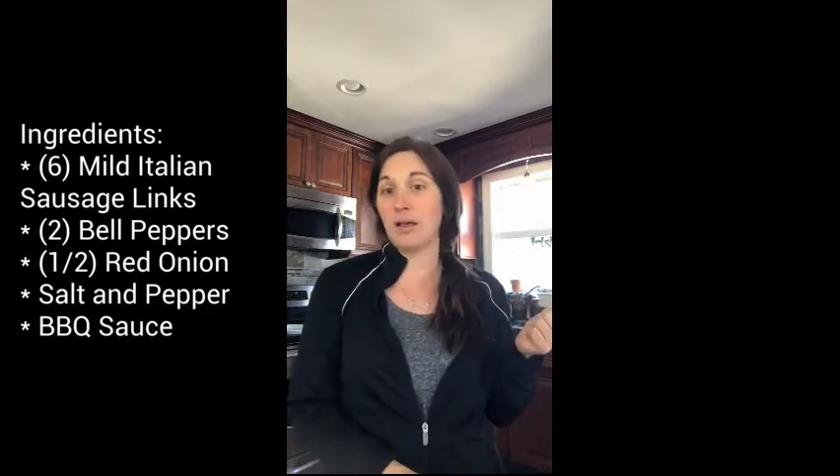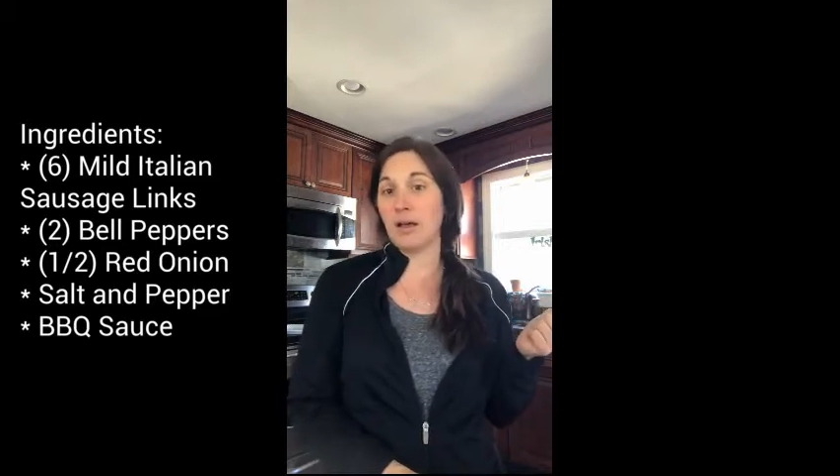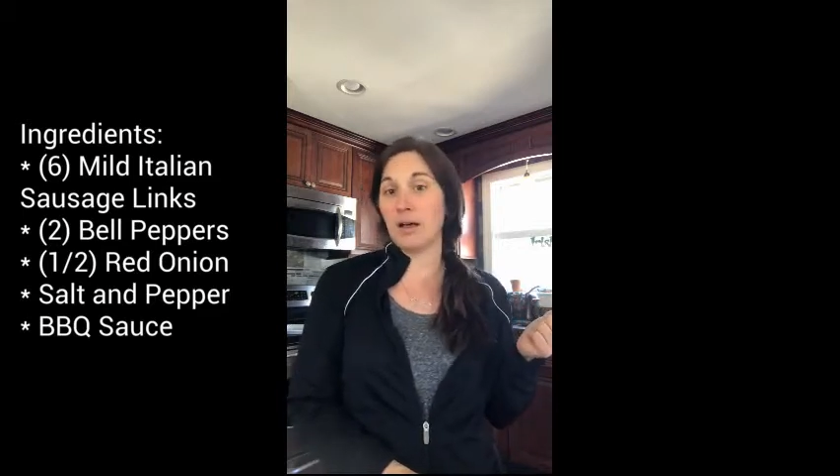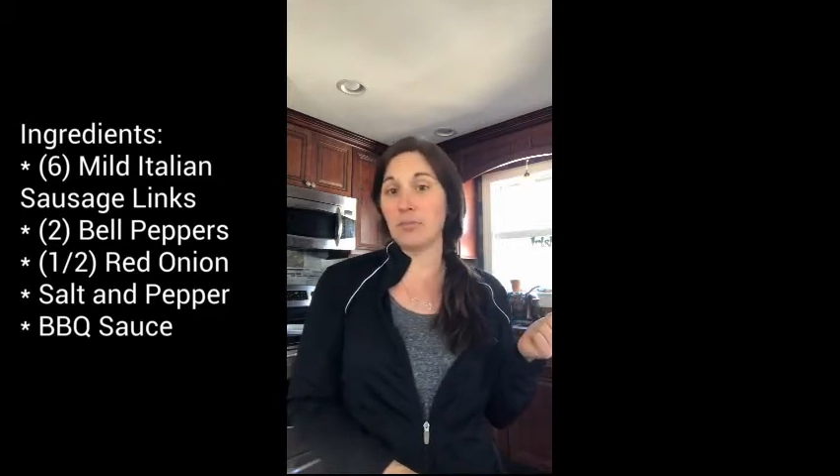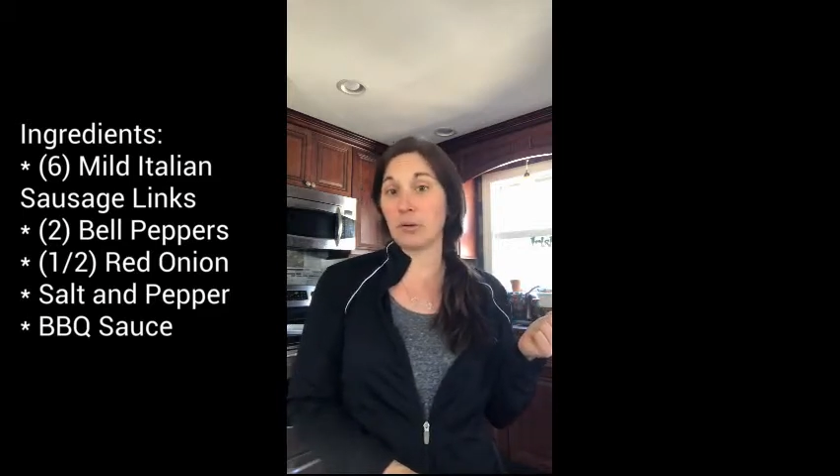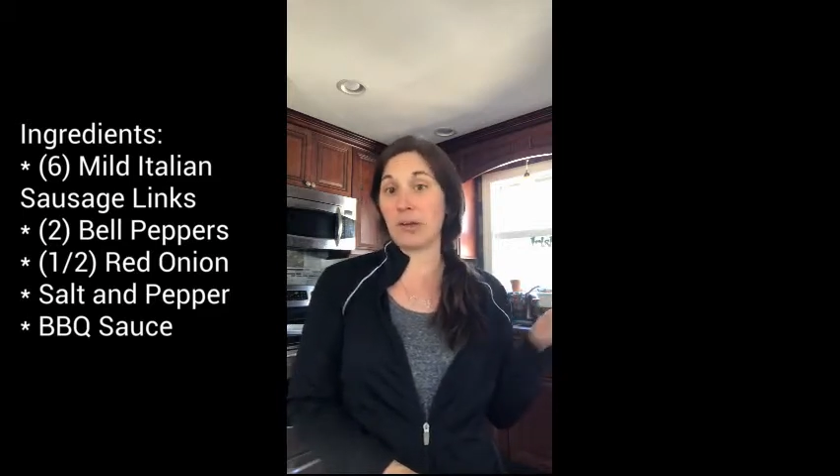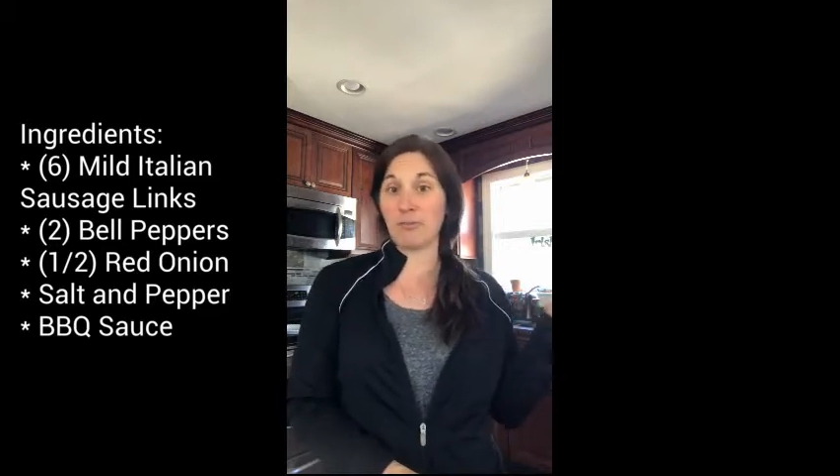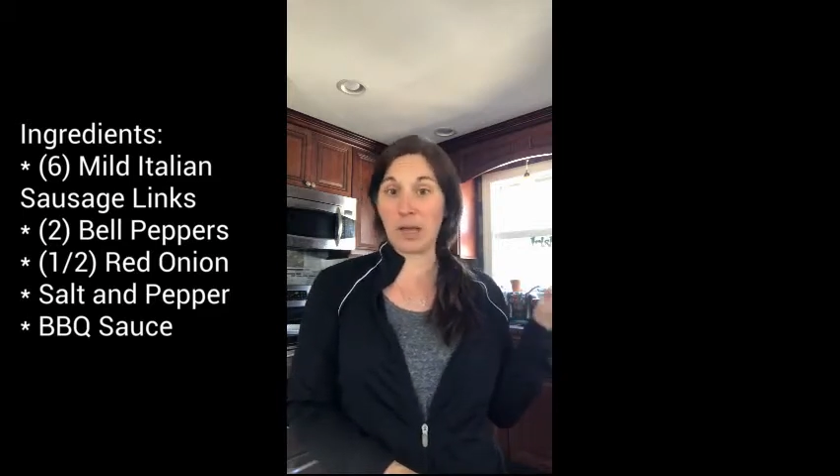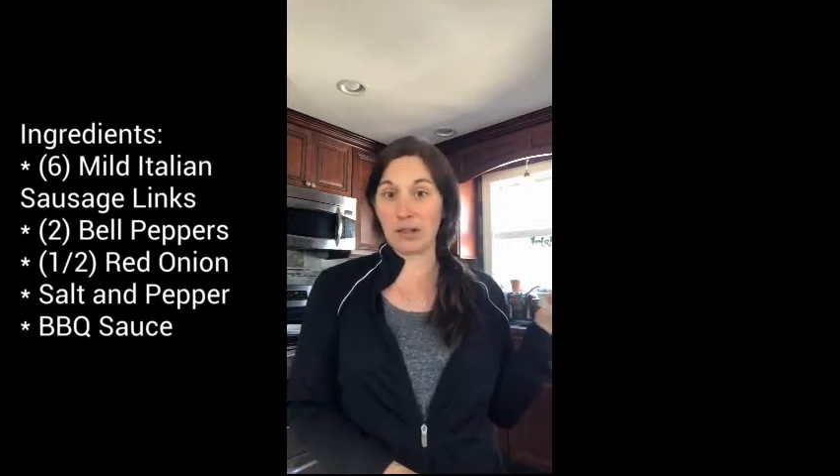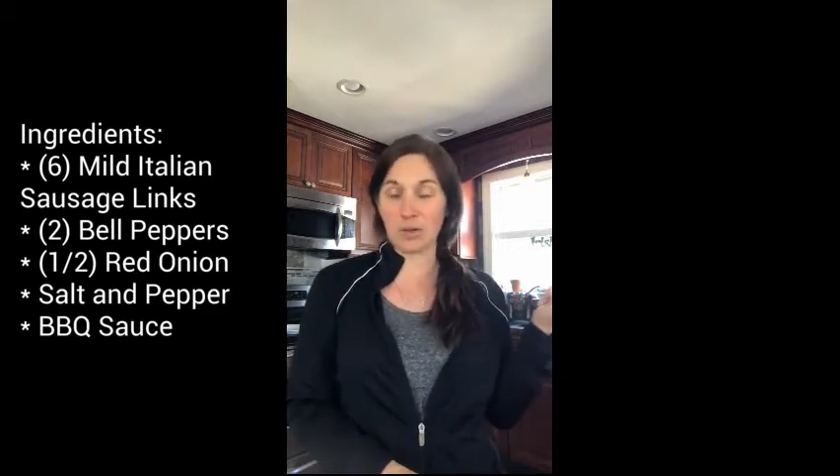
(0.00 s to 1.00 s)
or have
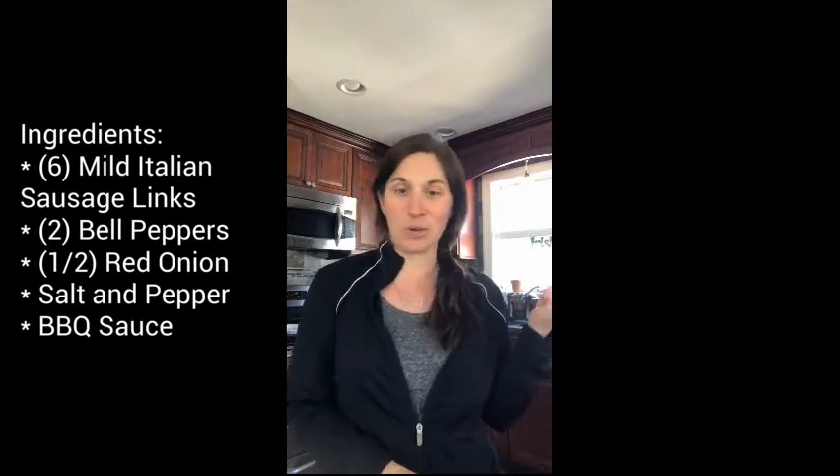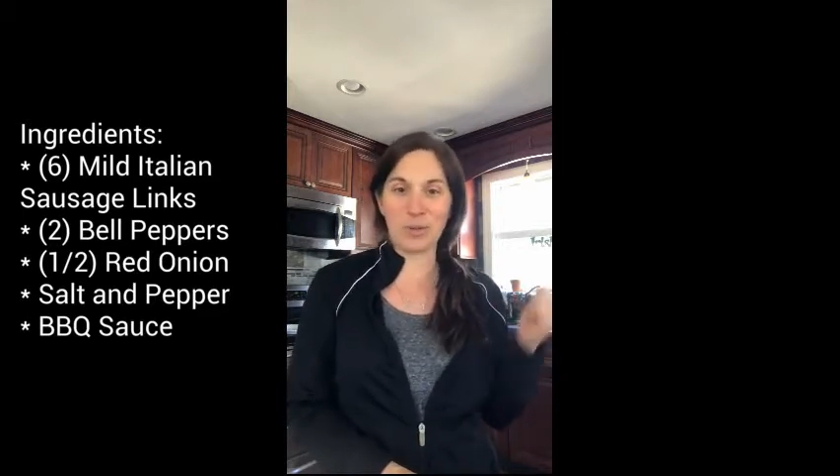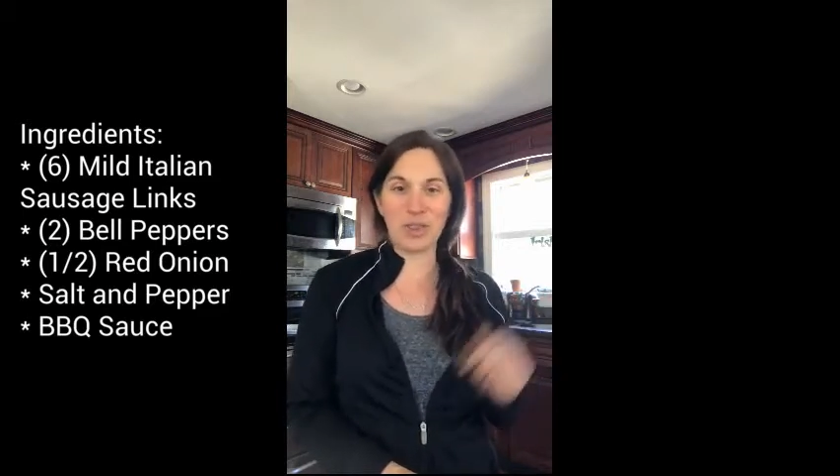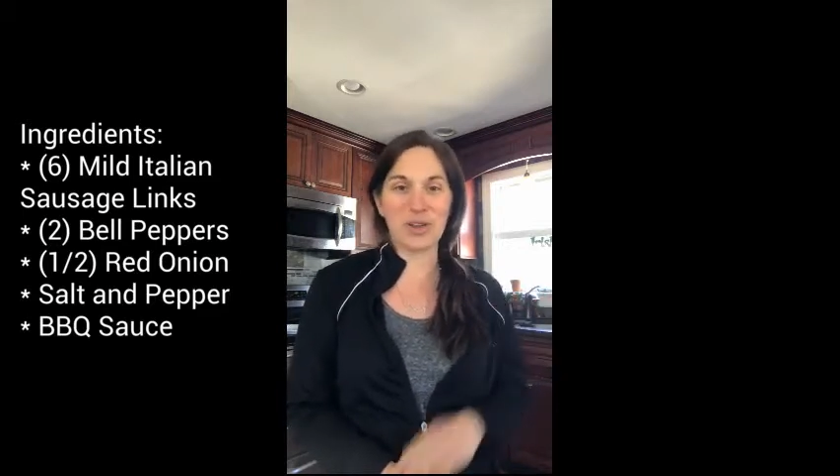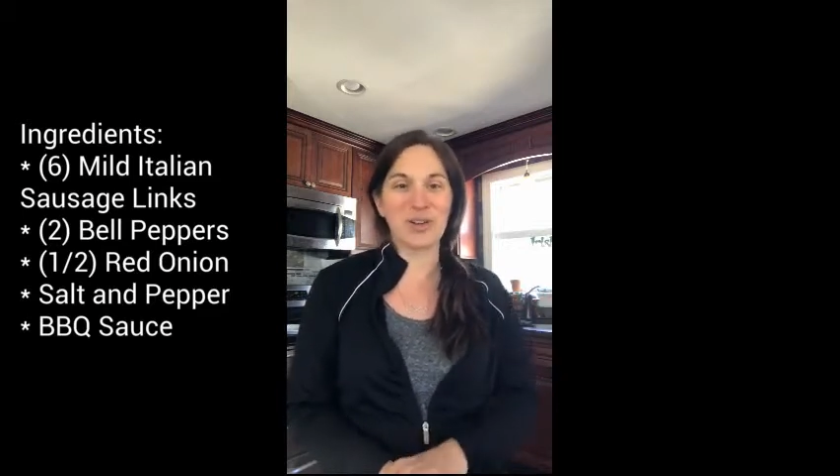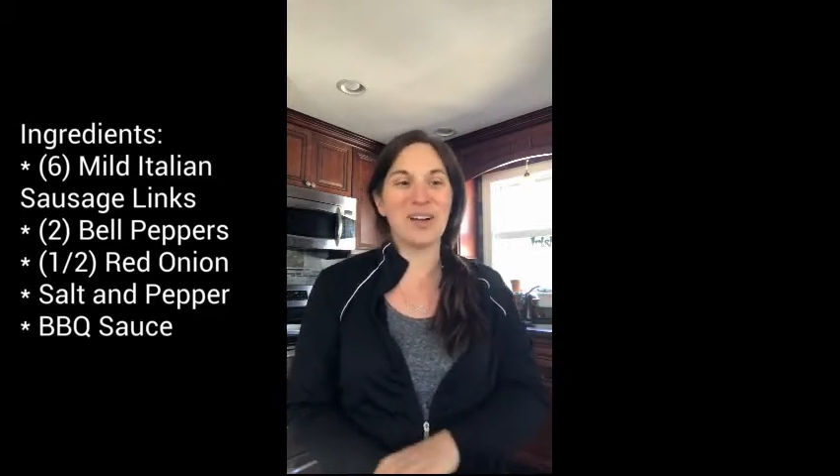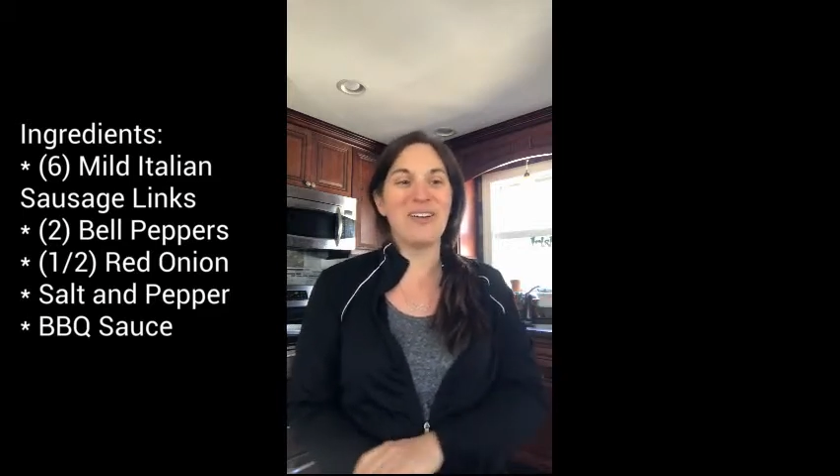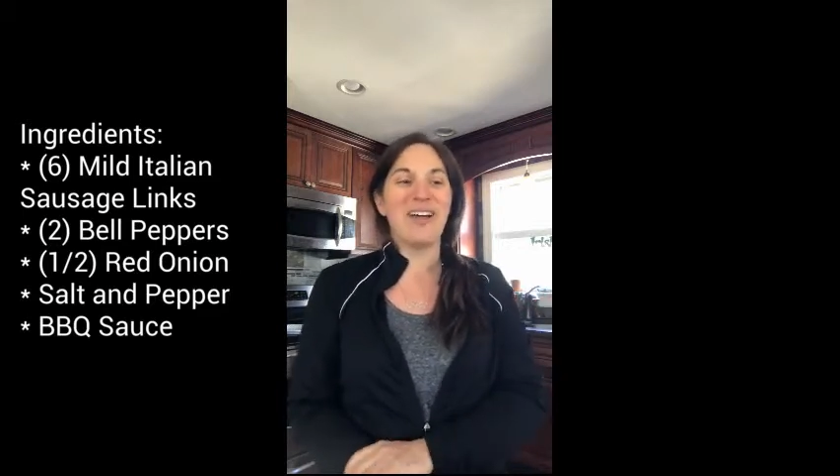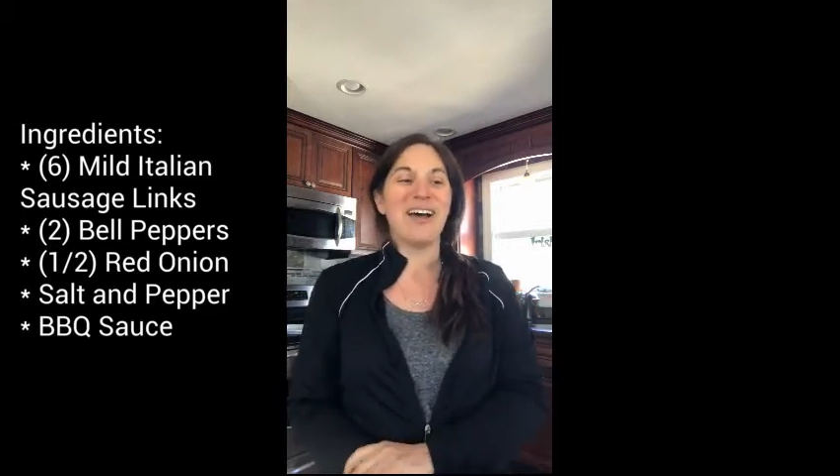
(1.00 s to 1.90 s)
Mike throw them on the grill,